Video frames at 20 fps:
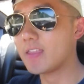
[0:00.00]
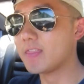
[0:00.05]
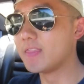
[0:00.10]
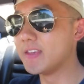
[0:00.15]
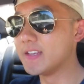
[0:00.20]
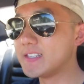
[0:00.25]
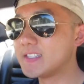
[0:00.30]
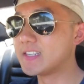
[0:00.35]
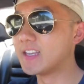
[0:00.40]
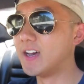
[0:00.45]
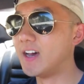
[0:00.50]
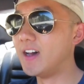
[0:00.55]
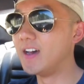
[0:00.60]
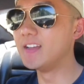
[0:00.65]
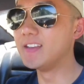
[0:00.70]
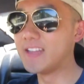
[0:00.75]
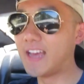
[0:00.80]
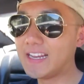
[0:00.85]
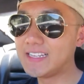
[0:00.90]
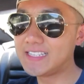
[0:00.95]
this
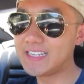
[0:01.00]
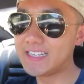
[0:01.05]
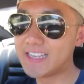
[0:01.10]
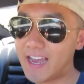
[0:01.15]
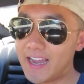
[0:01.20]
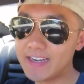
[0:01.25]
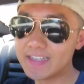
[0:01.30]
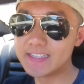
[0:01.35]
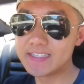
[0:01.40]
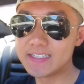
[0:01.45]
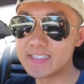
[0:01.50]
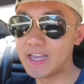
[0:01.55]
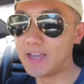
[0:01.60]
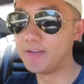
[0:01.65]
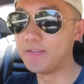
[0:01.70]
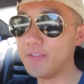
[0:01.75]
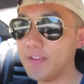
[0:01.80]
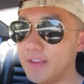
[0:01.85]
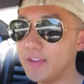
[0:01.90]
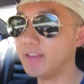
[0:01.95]

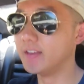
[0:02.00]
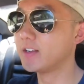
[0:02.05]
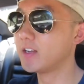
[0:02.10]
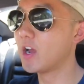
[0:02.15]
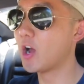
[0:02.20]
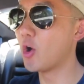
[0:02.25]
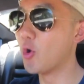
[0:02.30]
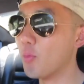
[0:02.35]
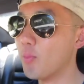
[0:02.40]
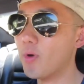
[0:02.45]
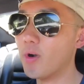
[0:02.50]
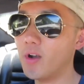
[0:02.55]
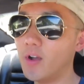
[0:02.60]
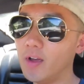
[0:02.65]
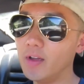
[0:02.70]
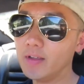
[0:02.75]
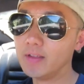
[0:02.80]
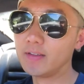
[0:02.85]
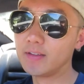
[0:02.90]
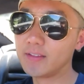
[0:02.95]
1997
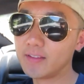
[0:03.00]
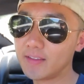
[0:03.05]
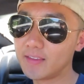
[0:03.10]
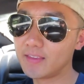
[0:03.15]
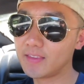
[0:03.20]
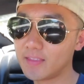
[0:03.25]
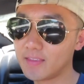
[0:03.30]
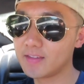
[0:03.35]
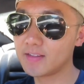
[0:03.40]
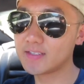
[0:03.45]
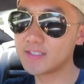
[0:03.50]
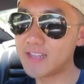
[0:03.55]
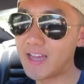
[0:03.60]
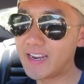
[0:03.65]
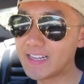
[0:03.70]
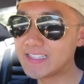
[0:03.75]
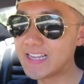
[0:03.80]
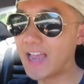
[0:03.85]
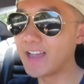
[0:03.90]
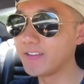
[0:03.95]
Cobra, it's
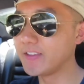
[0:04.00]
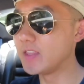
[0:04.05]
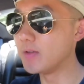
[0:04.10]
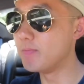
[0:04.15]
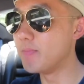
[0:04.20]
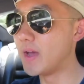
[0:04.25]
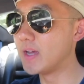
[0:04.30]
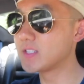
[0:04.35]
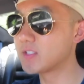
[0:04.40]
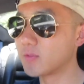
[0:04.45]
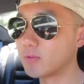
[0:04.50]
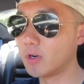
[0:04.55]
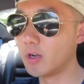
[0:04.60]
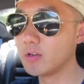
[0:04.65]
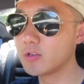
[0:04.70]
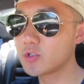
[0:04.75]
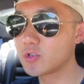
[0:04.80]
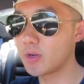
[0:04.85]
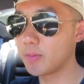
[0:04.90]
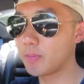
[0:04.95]
not exactly the best
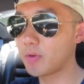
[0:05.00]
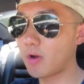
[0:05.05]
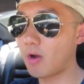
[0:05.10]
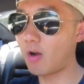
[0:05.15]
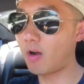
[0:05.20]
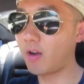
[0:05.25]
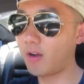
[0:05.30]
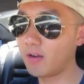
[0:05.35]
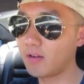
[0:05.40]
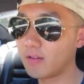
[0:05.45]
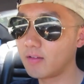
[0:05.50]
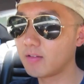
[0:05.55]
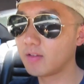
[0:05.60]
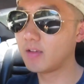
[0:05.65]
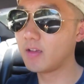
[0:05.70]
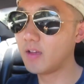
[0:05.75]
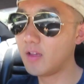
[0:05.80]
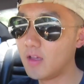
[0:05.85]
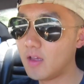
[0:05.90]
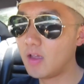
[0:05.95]
road trip car,
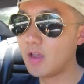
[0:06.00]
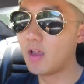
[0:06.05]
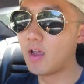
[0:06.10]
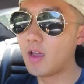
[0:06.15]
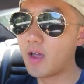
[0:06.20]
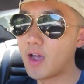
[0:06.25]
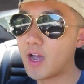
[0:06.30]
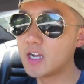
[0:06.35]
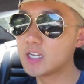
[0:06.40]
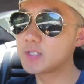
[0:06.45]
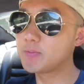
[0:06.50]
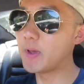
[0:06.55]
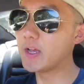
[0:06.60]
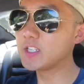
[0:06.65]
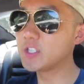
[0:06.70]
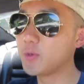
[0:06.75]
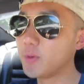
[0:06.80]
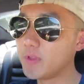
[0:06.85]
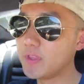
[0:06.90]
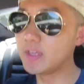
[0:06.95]

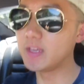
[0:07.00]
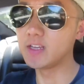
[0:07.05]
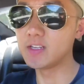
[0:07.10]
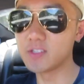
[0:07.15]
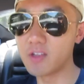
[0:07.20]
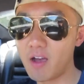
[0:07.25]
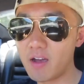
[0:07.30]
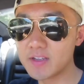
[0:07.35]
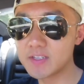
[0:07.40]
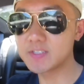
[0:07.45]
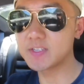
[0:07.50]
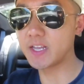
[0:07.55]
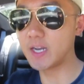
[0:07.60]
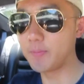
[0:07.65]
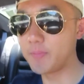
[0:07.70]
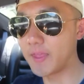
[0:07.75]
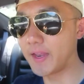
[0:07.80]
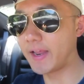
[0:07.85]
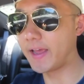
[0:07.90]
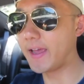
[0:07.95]
especially with the exhaust
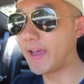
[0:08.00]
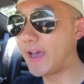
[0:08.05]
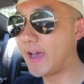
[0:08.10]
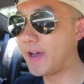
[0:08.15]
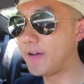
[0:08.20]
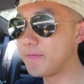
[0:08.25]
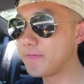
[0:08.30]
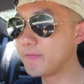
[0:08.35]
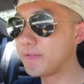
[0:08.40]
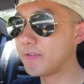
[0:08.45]
setup that I have.